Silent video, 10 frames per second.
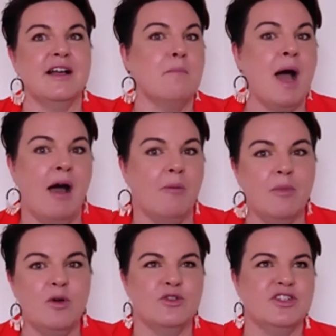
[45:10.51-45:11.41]
Mum
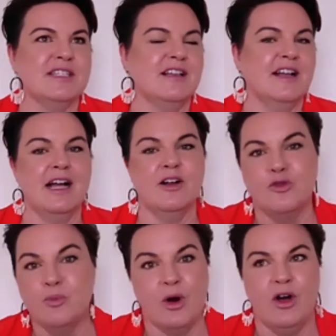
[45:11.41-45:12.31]
or just like
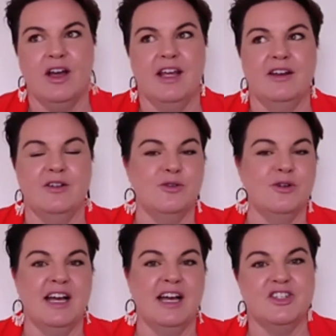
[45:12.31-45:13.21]
Uncle Brian or
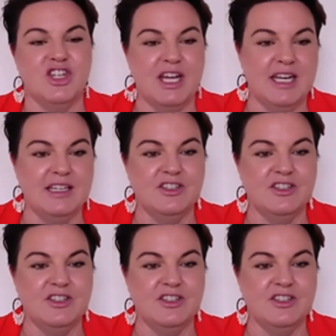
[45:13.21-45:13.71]
Aunt Jenny,